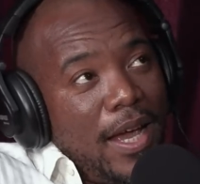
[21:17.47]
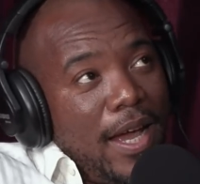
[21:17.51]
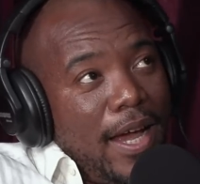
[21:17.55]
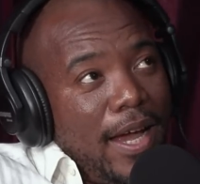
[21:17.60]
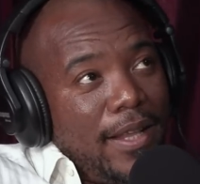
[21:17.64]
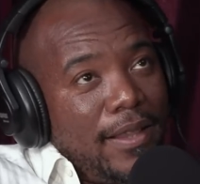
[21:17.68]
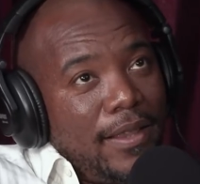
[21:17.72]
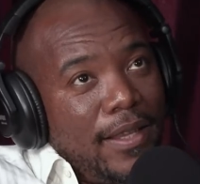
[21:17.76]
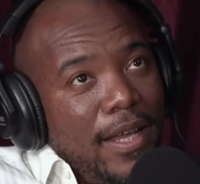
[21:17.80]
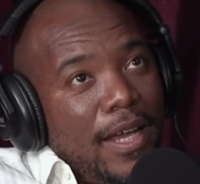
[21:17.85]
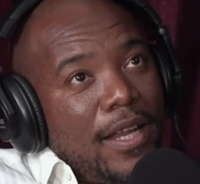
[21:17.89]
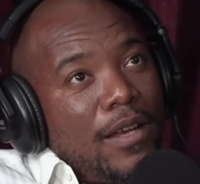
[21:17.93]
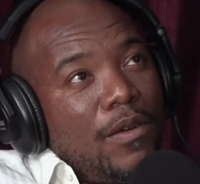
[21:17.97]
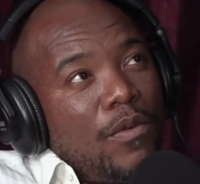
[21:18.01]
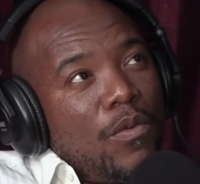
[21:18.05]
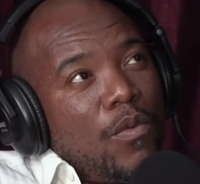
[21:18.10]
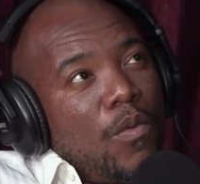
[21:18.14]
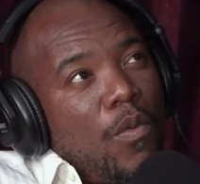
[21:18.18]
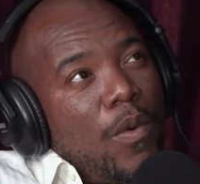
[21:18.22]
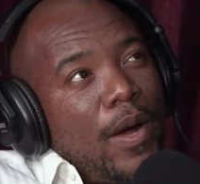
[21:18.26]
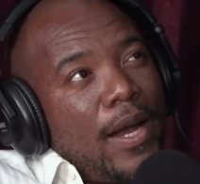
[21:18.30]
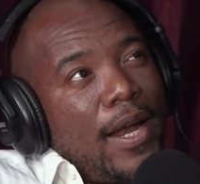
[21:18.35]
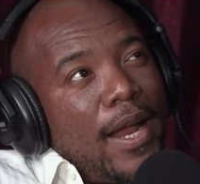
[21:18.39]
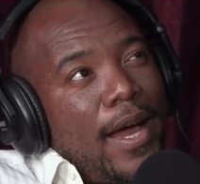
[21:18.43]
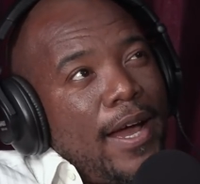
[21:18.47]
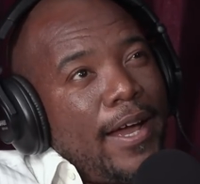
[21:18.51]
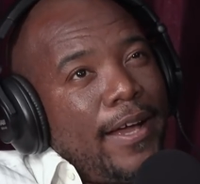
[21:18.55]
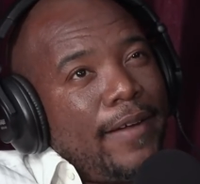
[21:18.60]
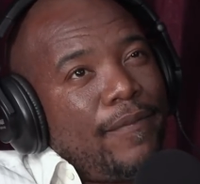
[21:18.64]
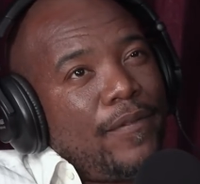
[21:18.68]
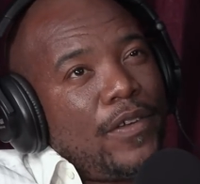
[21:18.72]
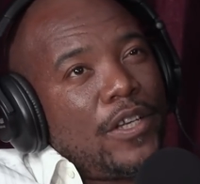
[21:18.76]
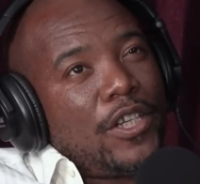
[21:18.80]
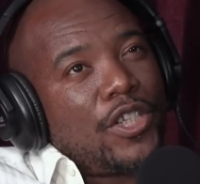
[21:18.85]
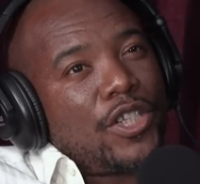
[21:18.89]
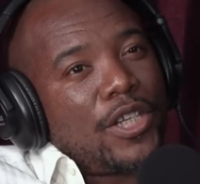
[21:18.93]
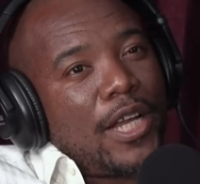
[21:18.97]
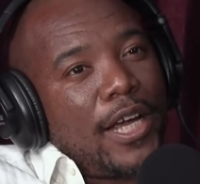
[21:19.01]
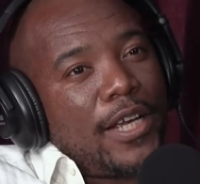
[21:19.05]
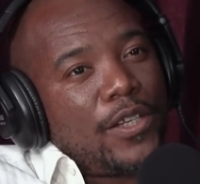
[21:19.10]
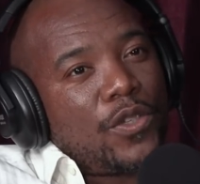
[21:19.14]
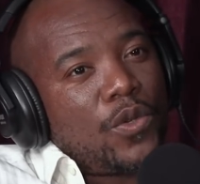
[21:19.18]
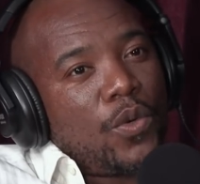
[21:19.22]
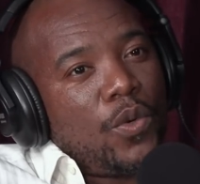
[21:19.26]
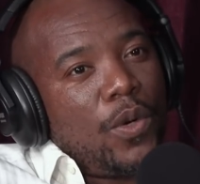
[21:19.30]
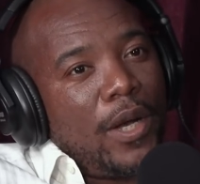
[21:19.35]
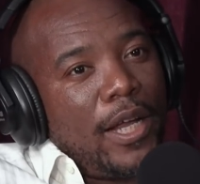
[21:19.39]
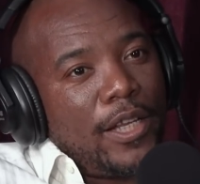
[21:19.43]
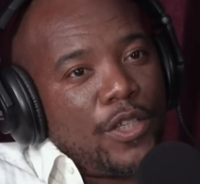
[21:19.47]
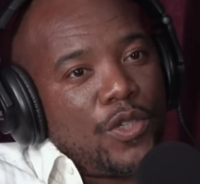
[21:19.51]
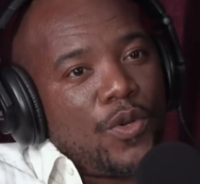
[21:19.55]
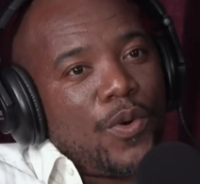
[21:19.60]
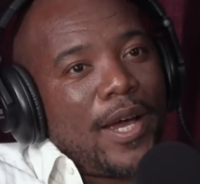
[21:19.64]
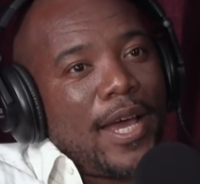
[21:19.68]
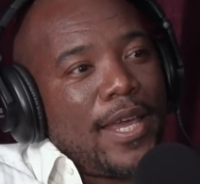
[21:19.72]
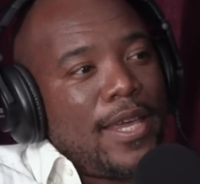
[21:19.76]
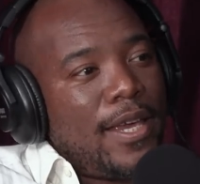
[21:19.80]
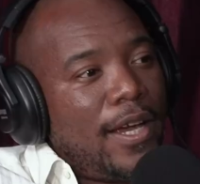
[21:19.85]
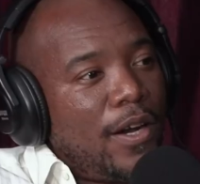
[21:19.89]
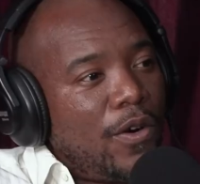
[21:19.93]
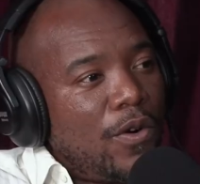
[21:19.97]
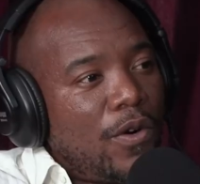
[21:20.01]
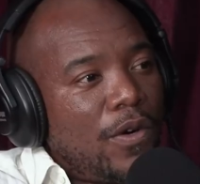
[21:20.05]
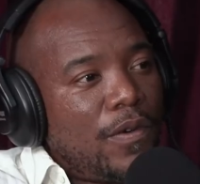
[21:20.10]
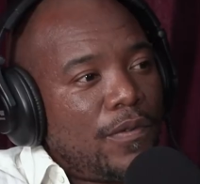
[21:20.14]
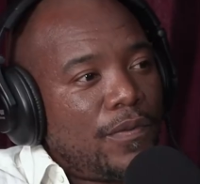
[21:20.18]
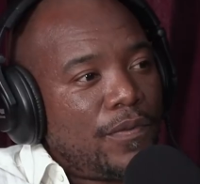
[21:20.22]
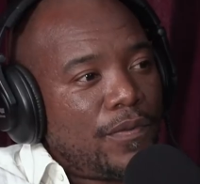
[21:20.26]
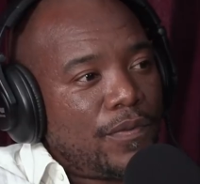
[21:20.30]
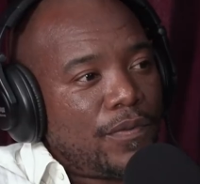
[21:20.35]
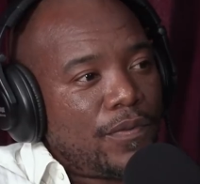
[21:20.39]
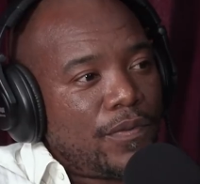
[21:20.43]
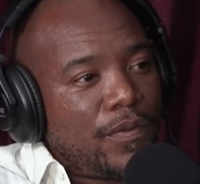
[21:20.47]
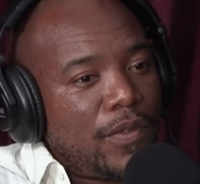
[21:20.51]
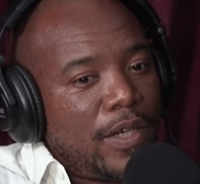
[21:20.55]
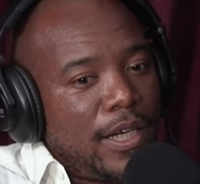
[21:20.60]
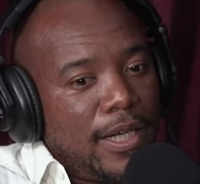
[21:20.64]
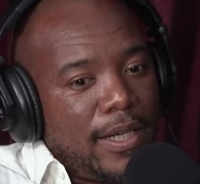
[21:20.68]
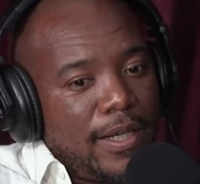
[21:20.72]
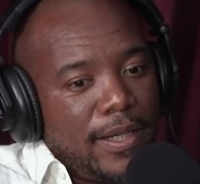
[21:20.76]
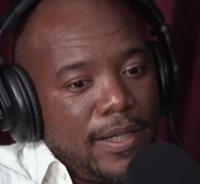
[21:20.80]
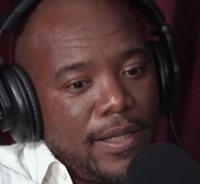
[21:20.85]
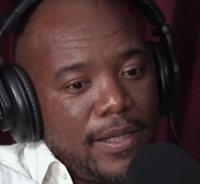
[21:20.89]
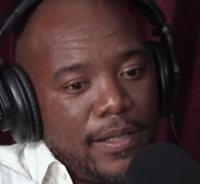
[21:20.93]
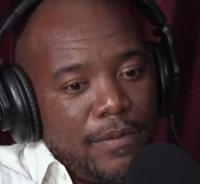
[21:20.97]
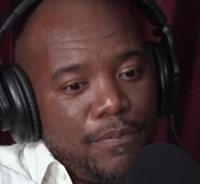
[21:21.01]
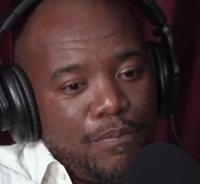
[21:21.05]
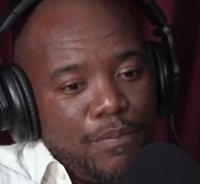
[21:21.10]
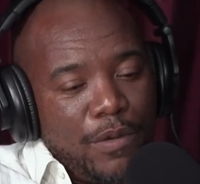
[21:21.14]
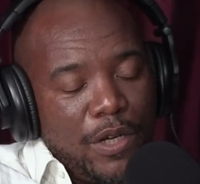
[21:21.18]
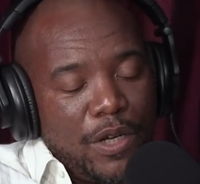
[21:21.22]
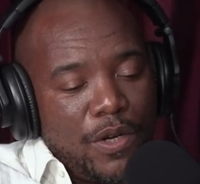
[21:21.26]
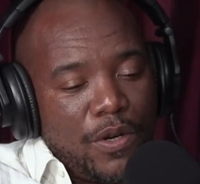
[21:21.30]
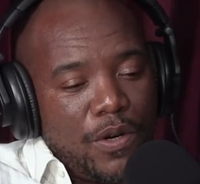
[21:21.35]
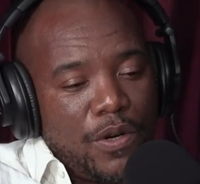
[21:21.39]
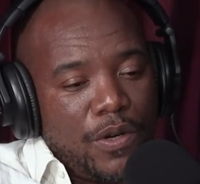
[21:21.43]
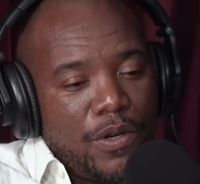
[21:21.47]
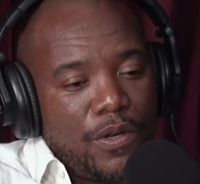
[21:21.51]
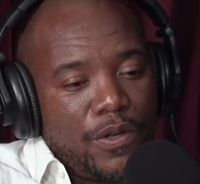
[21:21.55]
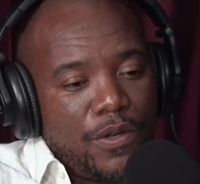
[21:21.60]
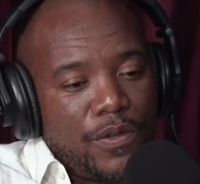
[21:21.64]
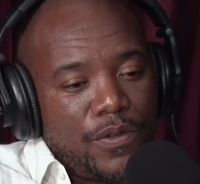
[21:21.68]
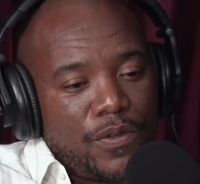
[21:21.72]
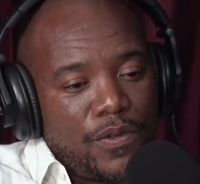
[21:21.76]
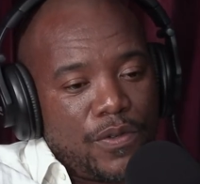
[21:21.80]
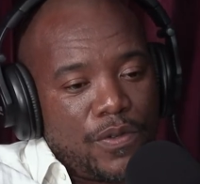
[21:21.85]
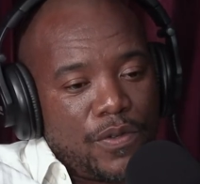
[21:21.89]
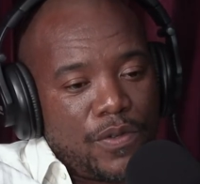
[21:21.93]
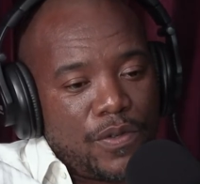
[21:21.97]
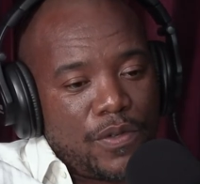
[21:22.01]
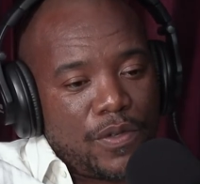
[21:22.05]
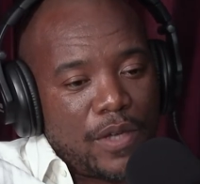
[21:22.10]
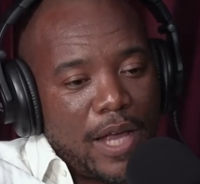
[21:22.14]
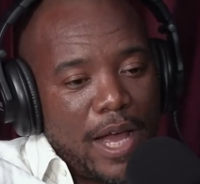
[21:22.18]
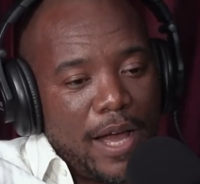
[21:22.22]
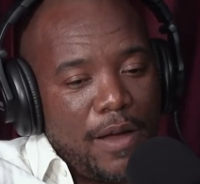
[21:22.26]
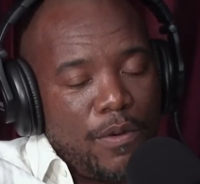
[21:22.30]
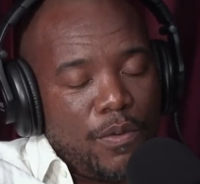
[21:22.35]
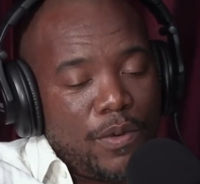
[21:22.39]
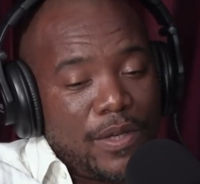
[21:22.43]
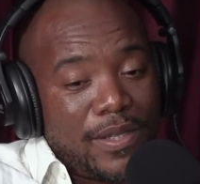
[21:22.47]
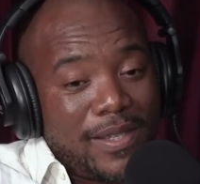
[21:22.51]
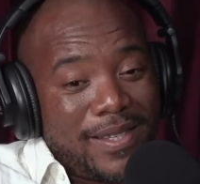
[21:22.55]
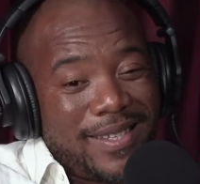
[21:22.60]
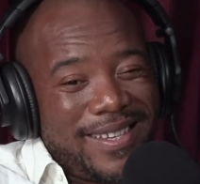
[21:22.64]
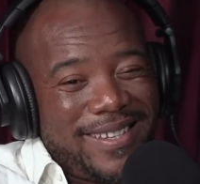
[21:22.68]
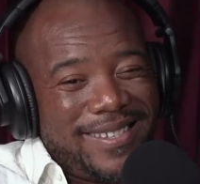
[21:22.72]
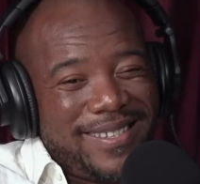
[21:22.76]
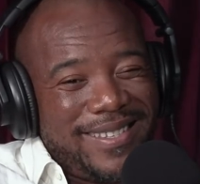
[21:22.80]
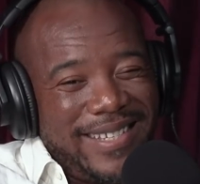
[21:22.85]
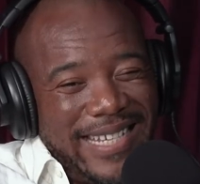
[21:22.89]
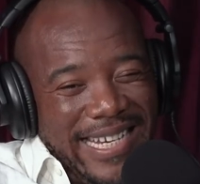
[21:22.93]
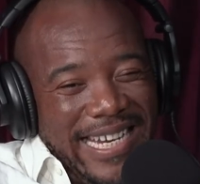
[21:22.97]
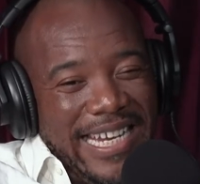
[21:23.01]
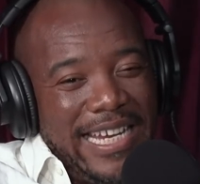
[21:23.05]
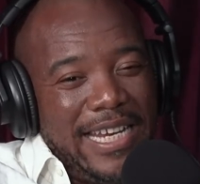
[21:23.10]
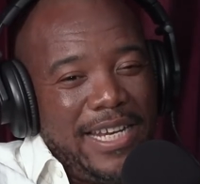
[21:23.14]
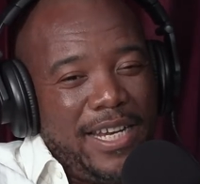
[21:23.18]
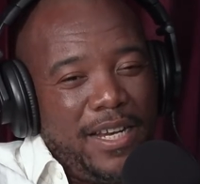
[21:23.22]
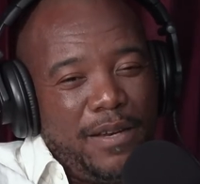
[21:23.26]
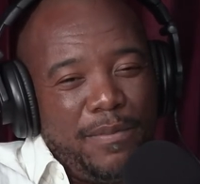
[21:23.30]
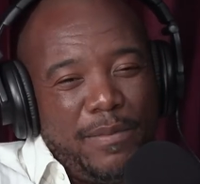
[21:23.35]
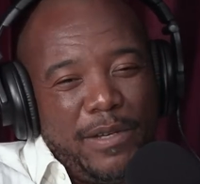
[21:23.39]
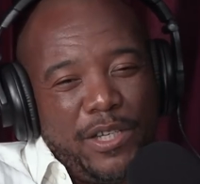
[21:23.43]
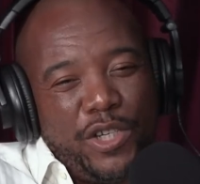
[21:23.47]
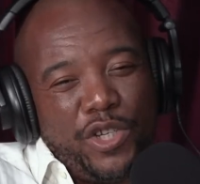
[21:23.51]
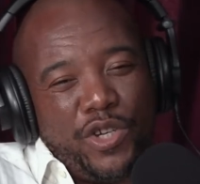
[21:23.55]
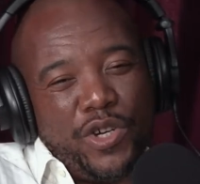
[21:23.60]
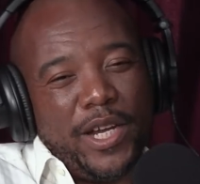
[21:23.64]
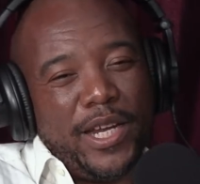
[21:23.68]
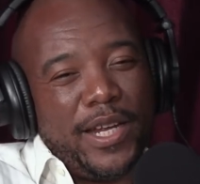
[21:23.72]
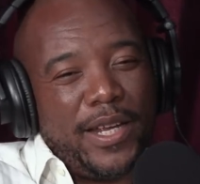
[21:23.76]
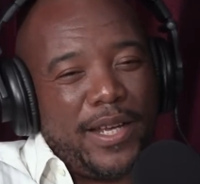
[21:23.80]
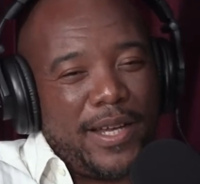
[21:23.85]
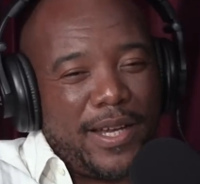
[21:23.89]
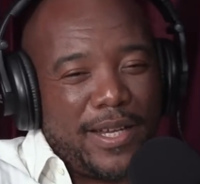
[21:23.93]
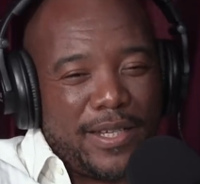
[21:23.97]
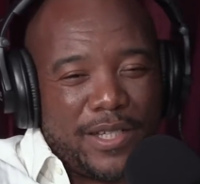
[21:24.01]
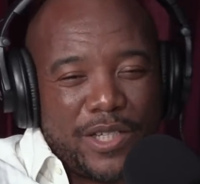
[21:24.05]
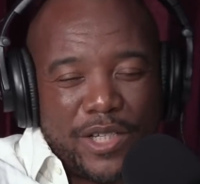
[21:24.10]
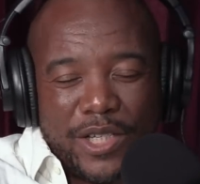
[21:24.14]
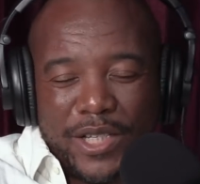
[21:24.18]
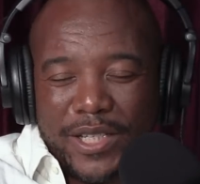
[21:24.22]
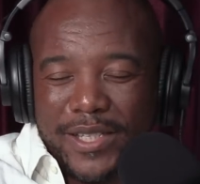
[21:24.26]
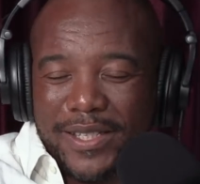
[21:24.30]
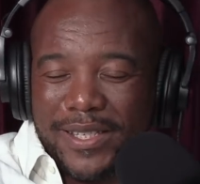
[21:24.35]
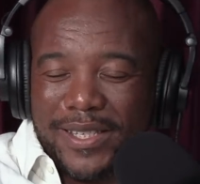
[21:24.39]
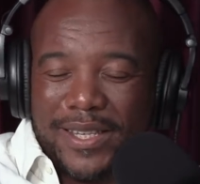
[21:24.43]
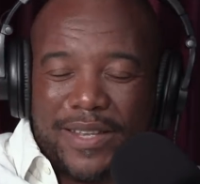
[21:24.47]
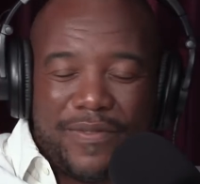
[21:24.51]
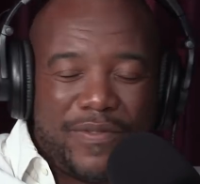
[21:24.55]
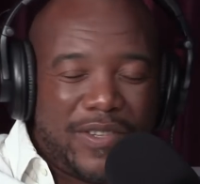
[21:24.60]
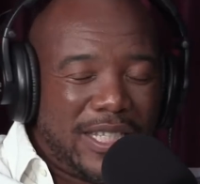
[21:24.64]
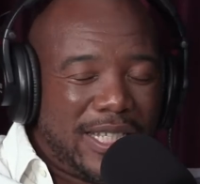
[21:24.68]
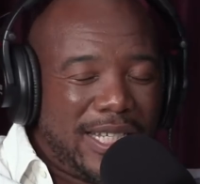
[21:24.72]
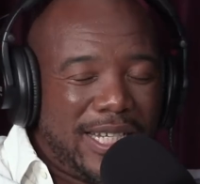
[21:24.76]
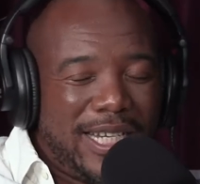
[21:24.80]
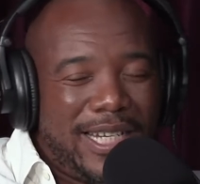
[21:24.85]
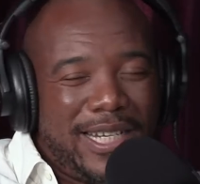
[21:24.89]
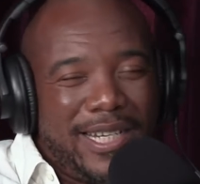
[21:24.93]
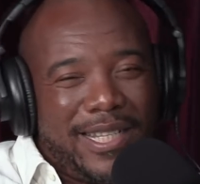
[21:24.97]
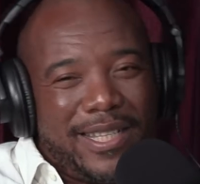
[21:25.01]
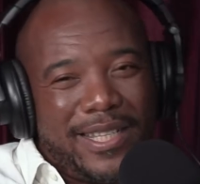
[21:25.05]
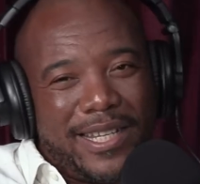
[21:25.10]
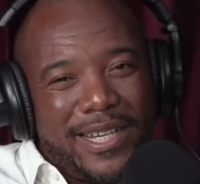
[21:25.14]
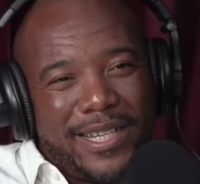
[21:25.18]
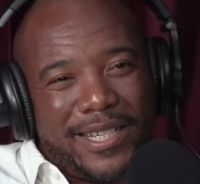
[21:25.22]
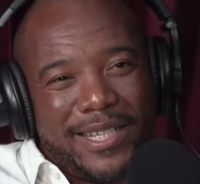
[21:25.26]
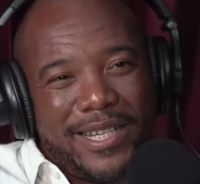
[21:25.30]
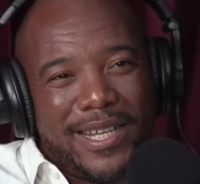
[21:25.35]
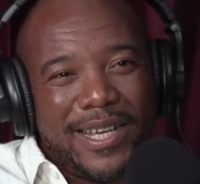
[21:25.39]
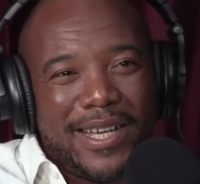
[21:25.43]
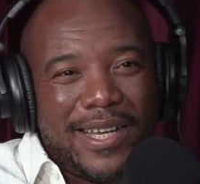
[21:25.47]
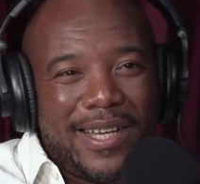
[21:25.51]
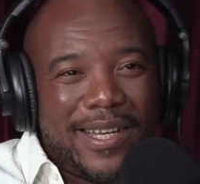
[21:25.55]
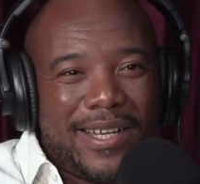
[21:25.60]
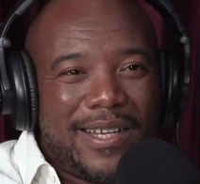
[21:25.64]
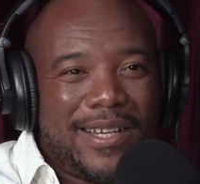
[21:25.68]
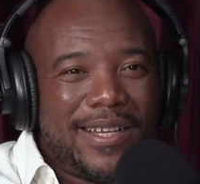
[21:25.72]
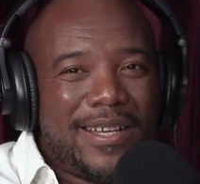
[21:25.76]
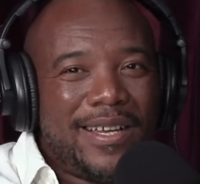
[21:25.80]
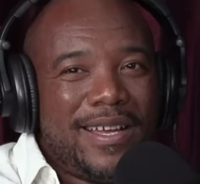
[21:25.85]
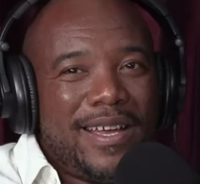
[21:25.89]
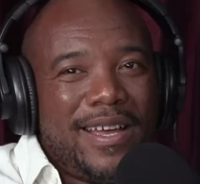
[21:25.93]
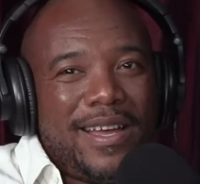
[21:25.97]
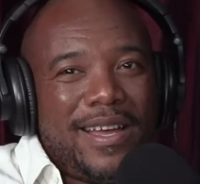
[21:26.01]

And then when I finished high school, I took a year off because I was 16 in matric. I turned 17 in that year.